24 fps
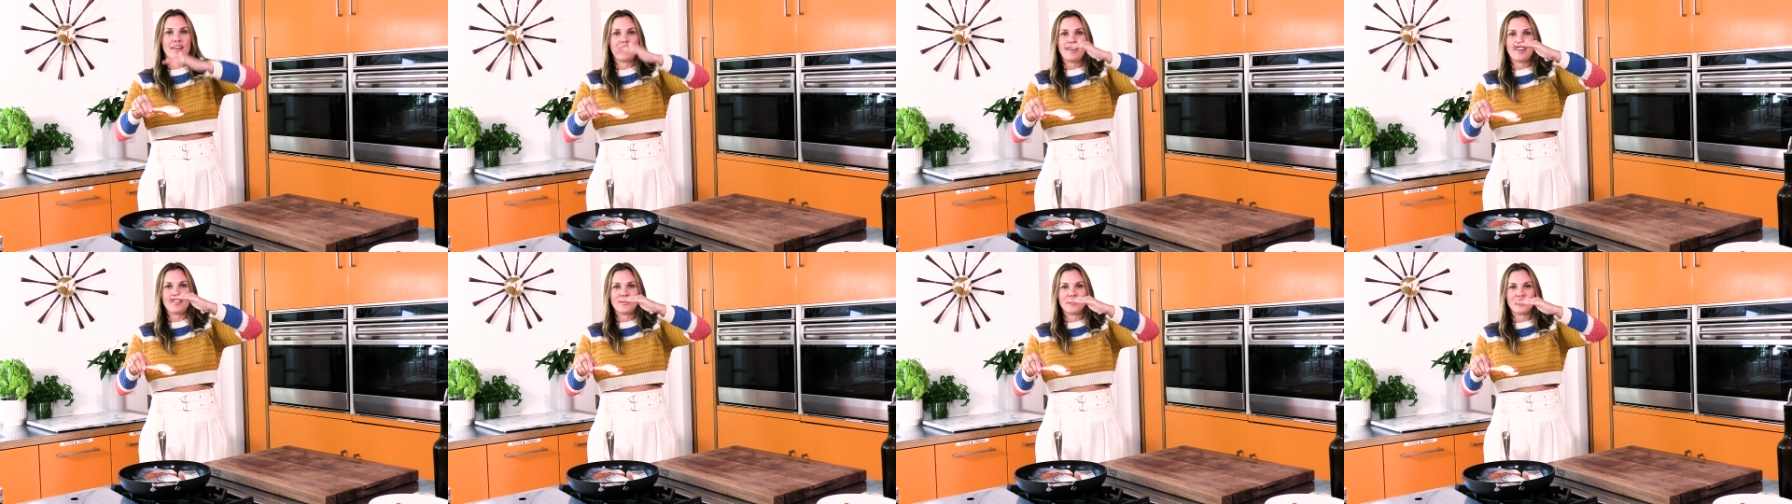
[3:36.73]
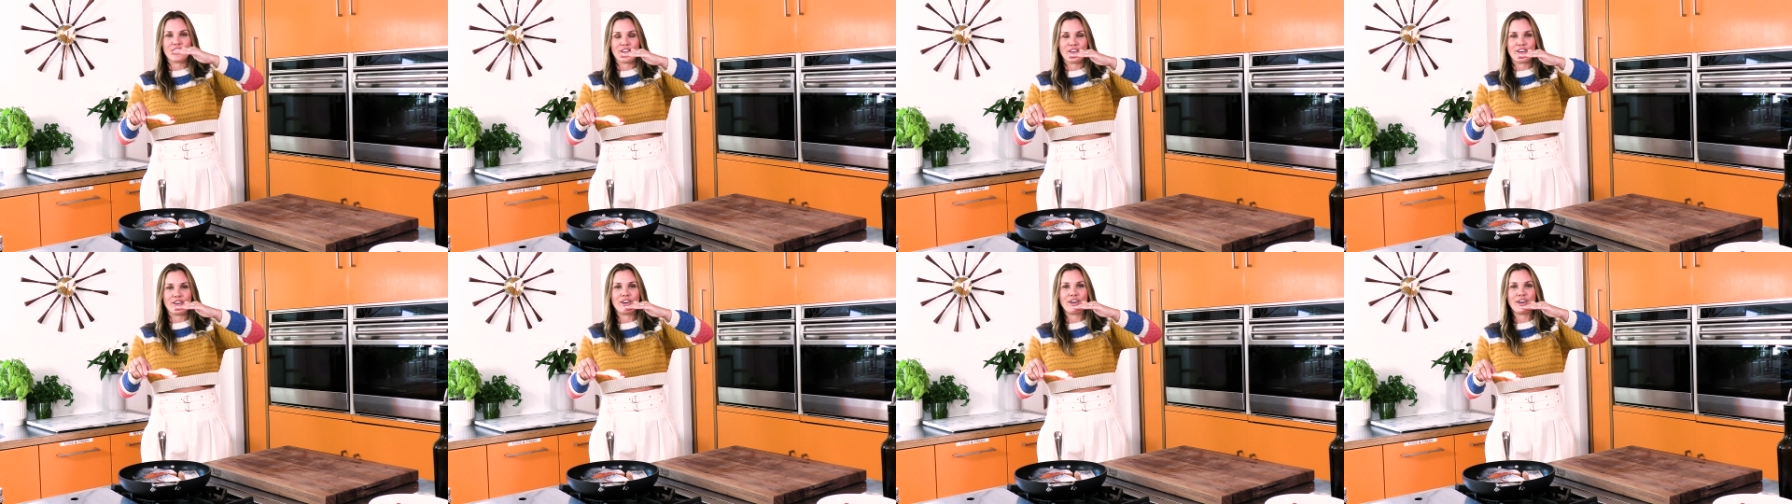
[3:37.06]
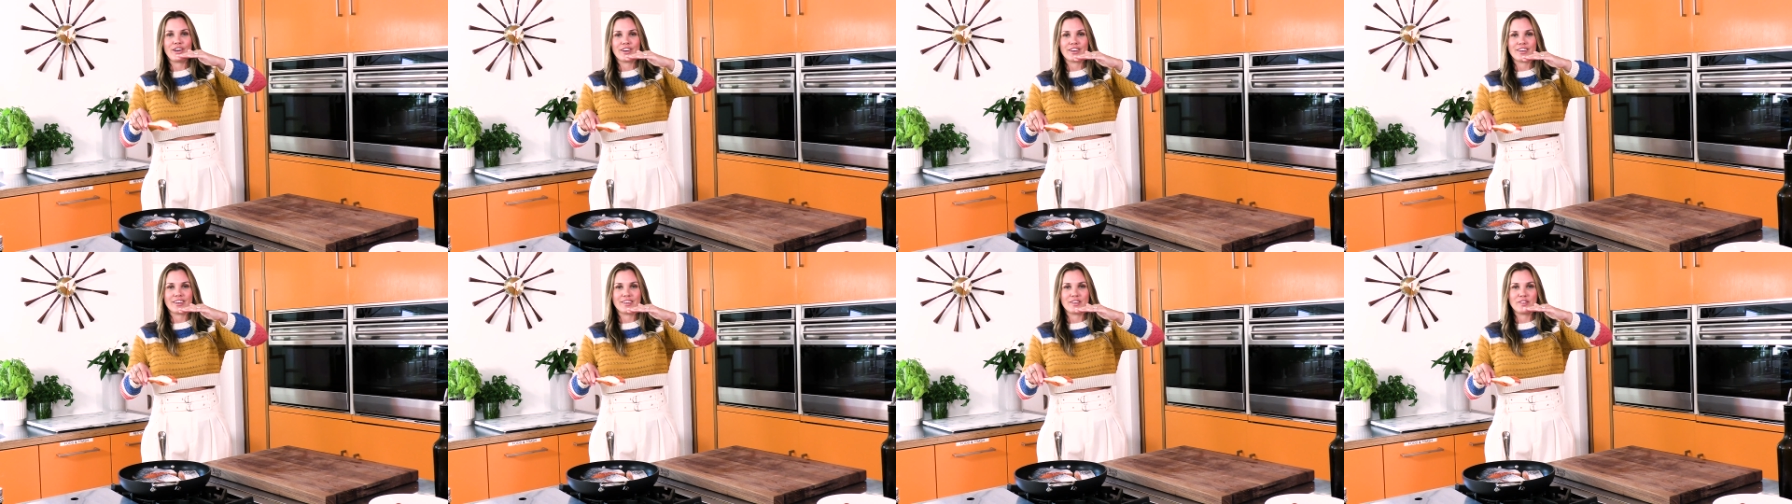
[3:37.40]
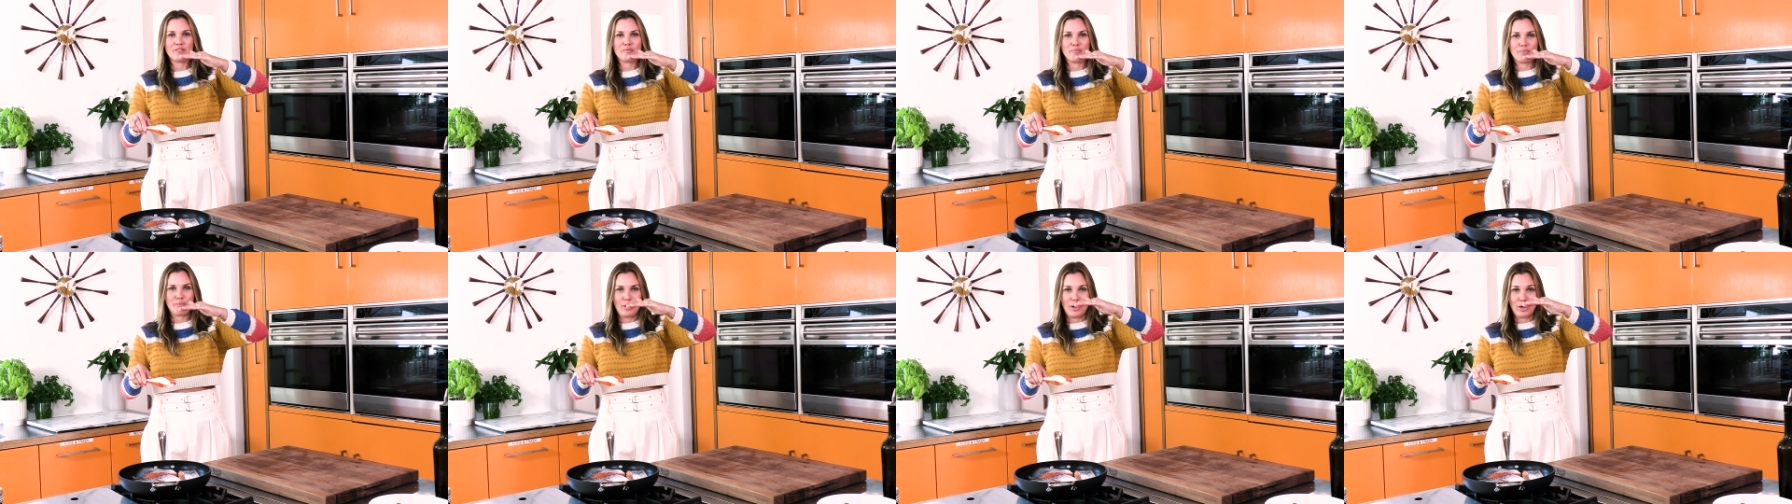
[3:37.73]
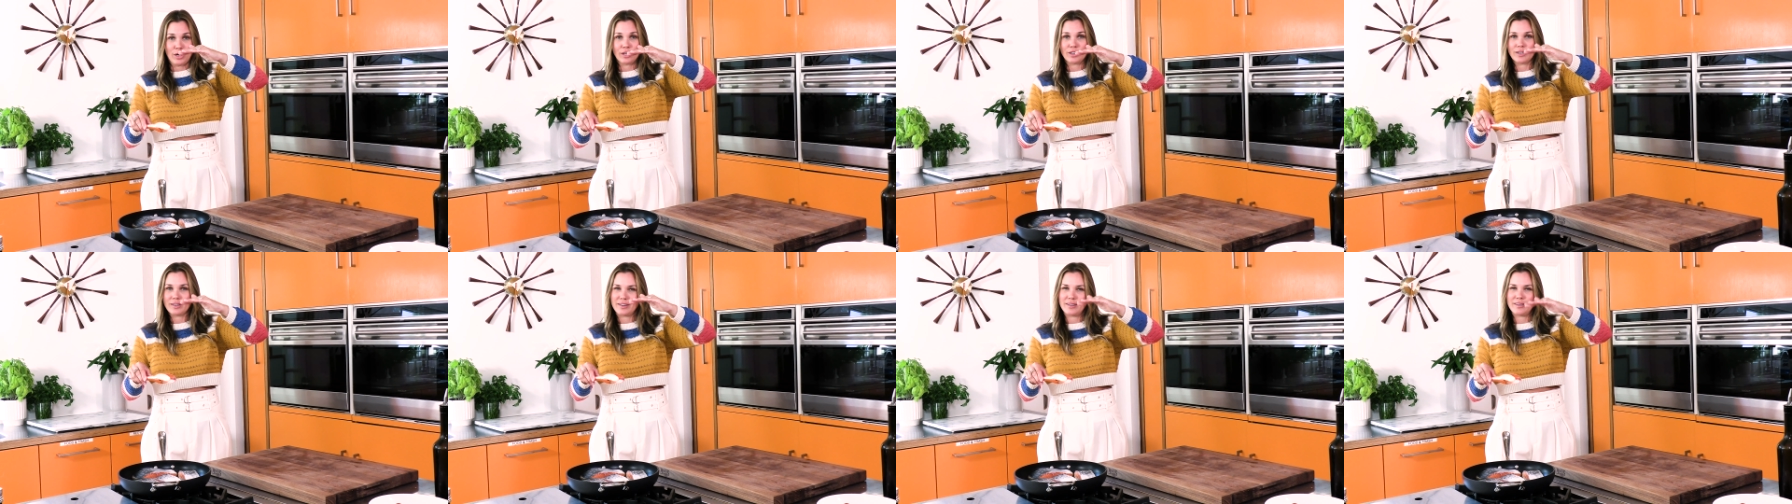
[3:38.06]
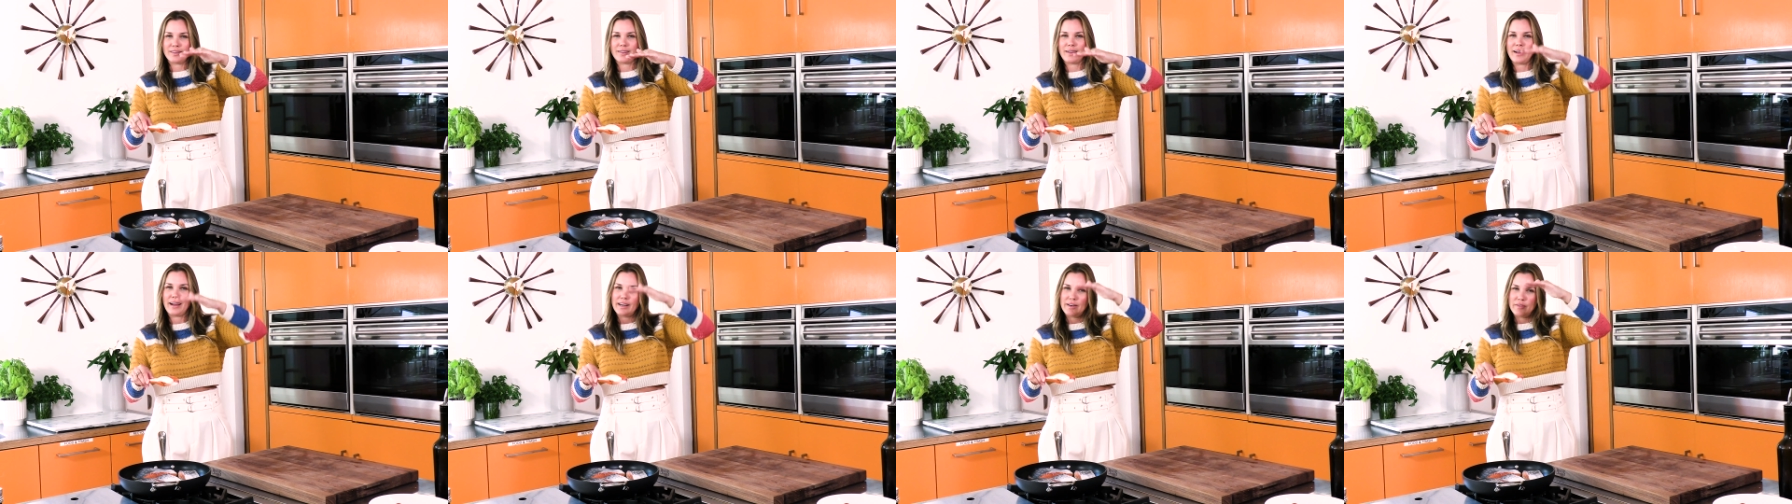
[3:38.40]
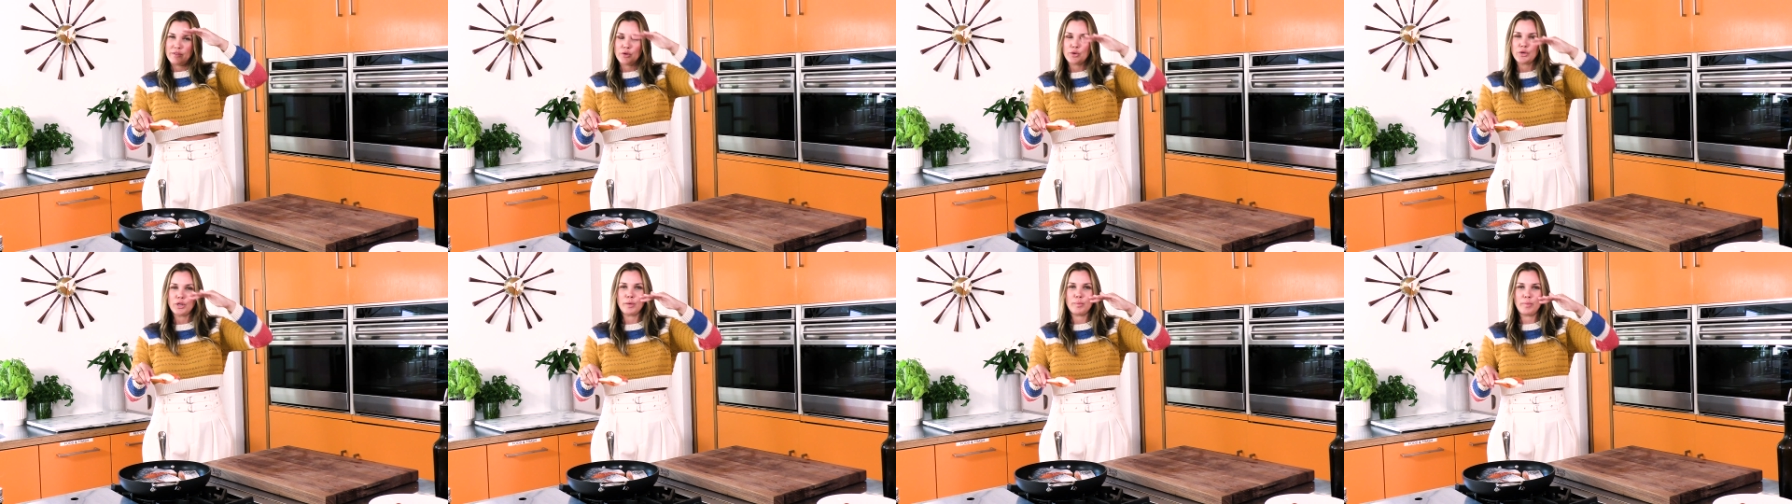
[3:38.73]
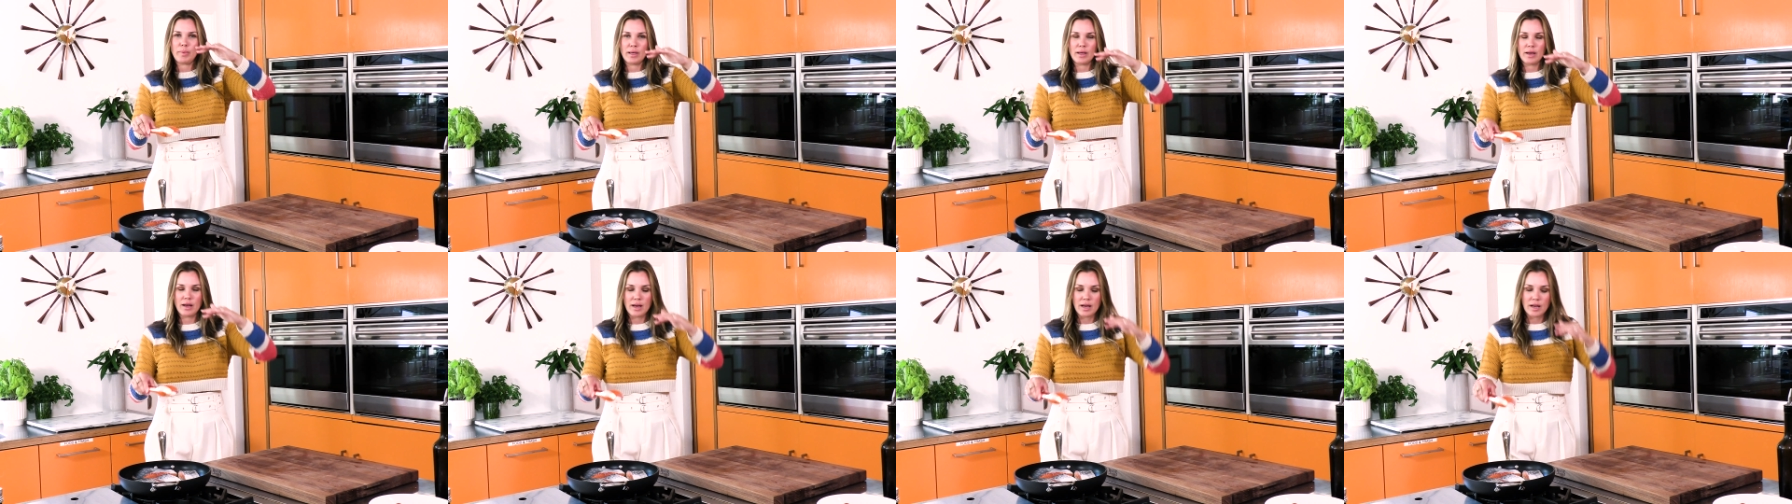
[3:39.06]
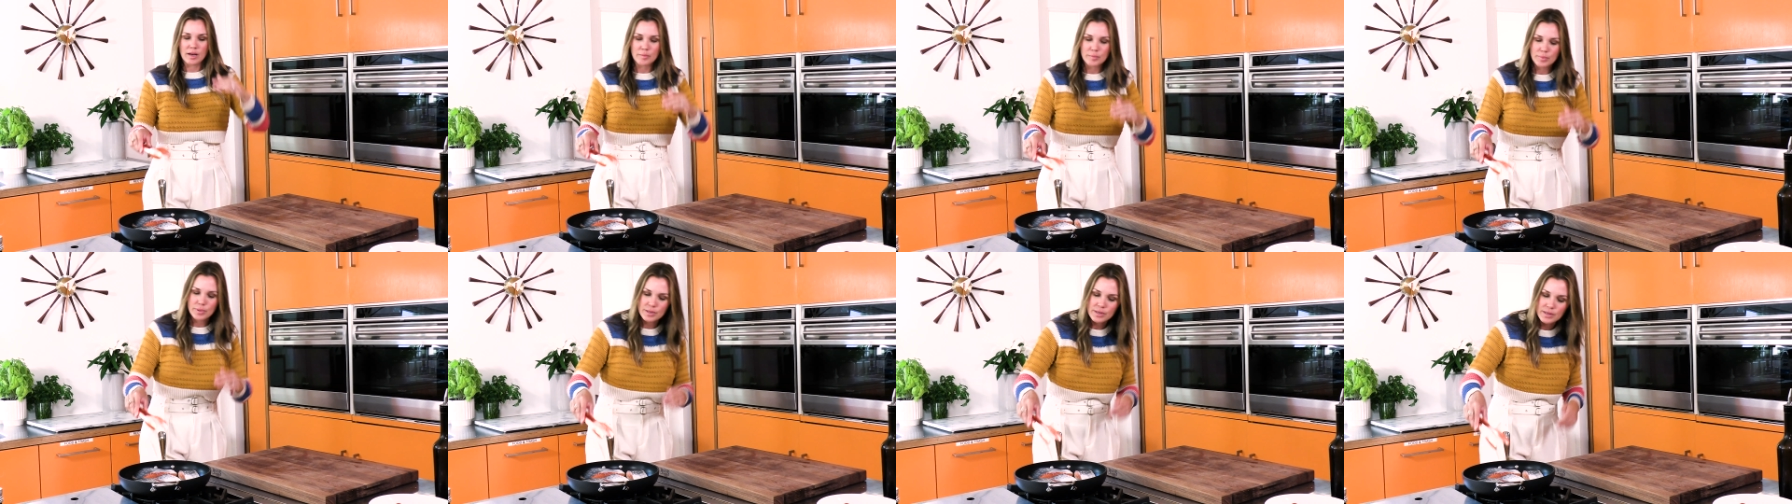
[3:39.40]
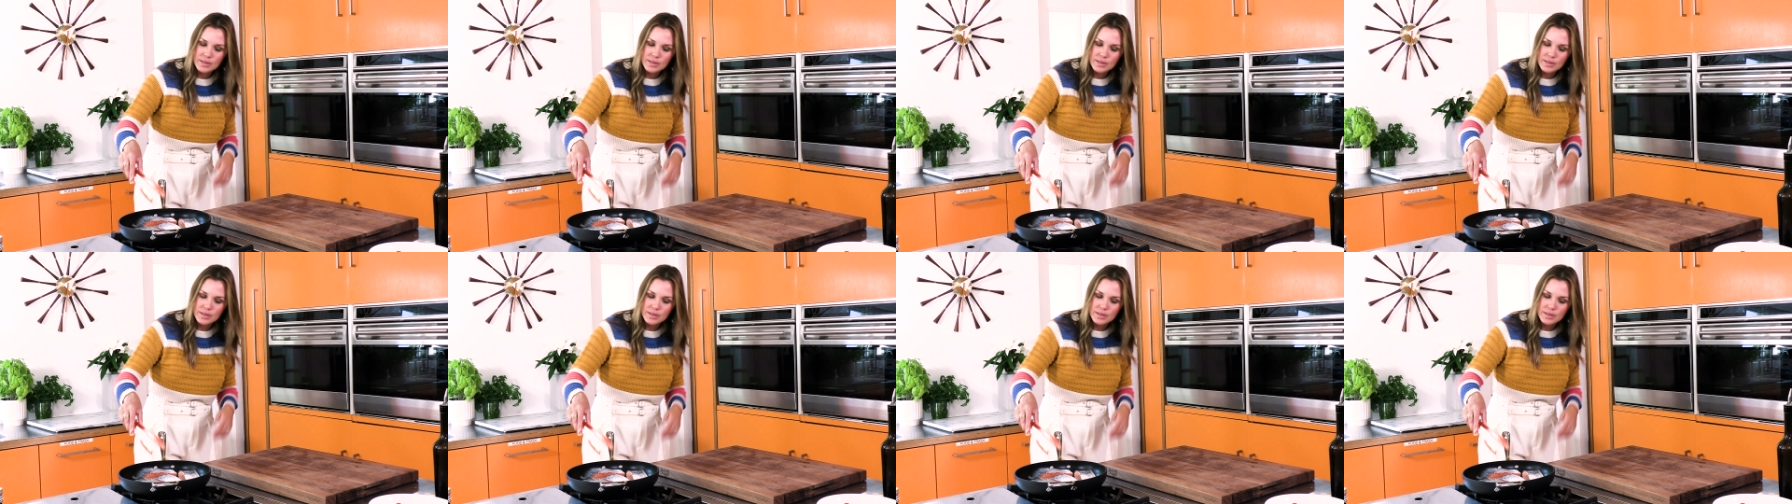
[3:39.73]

of the cook mark kind of creeping up.